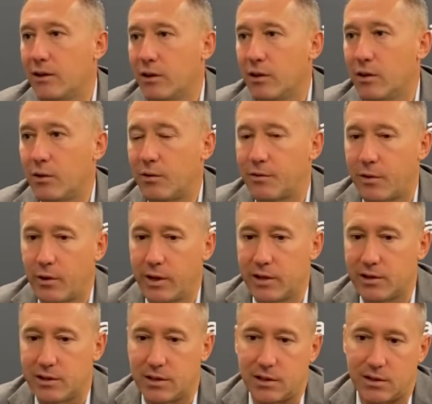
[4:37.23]
You know, for
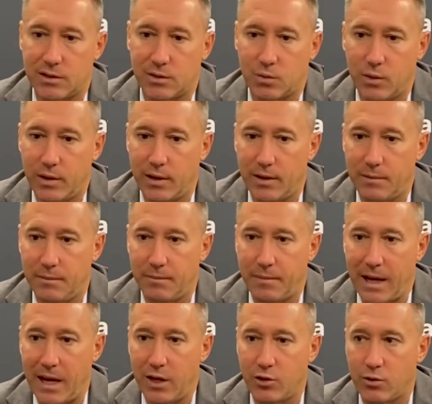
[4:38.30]
instance, when
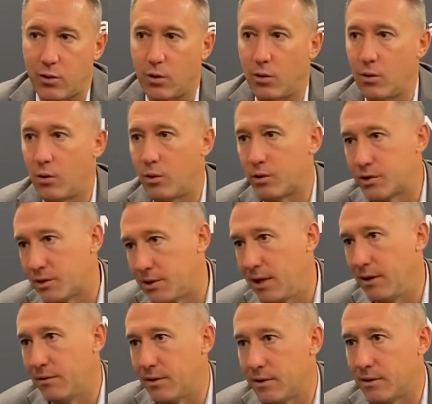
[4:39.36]
Pedro or
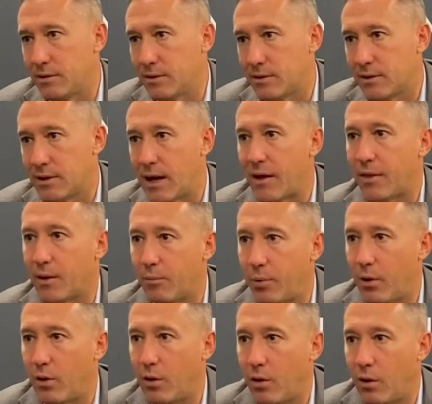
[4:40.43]
Steven got the
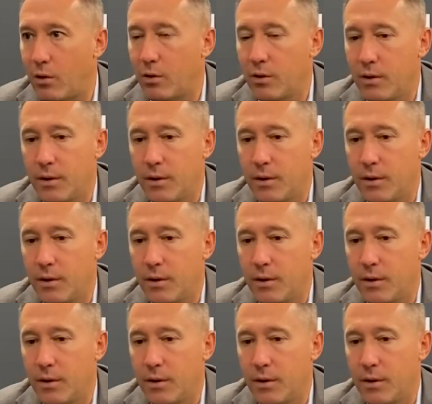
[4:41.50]
ball,